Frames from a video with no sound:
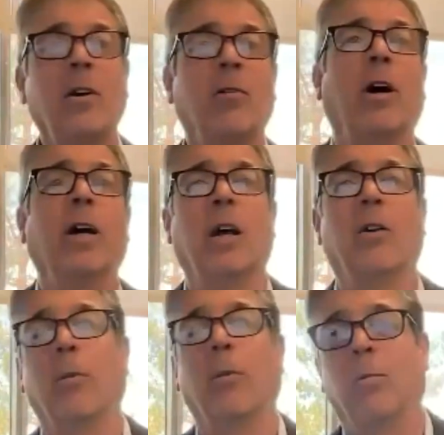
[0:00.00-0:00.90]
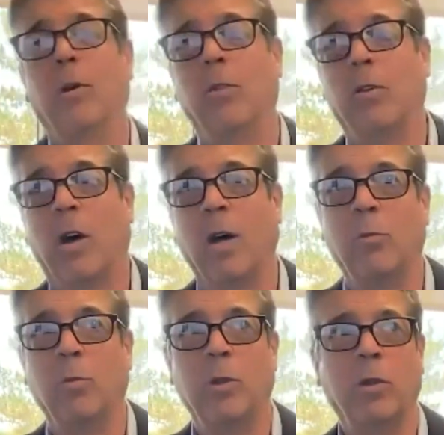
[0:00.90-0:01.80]
right? It kind of reminds me of the
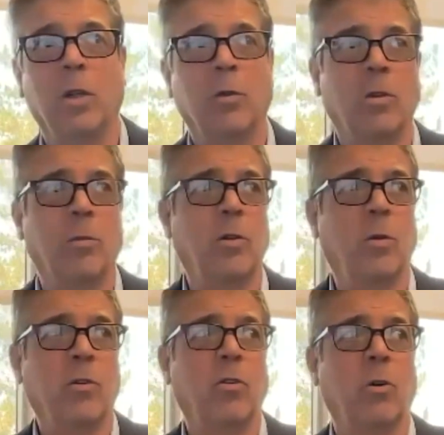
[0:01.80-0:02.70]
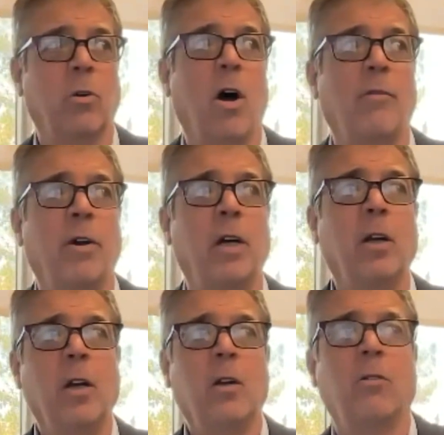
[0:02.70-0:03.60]
times when someone wants to turn off
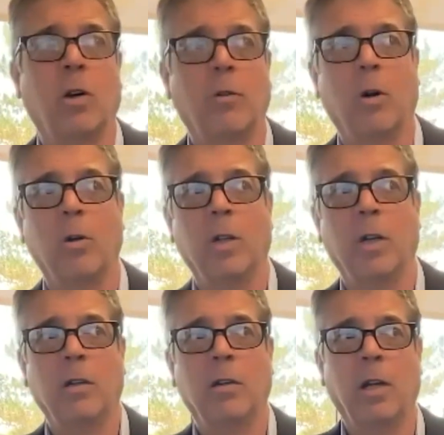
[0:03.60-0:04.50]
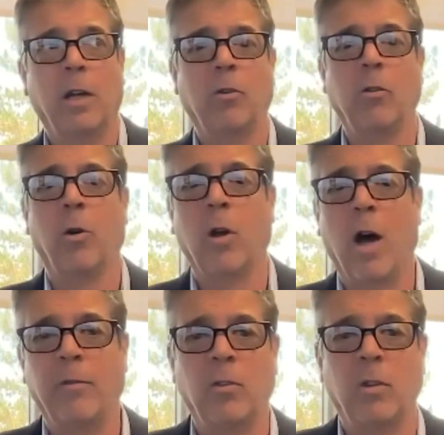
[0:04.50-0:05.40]
a server and they have to turn it
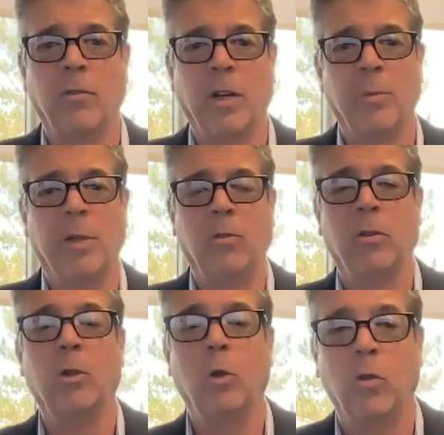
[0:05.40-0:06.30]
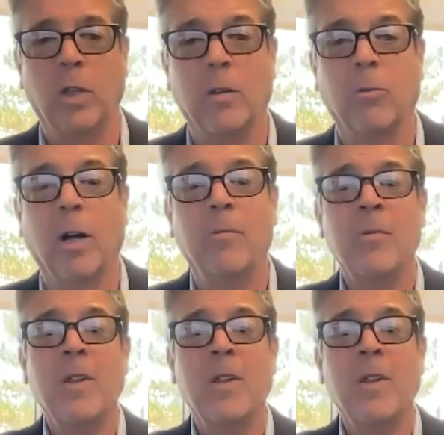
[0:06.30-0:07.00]
off to see if anybody's still using it, right?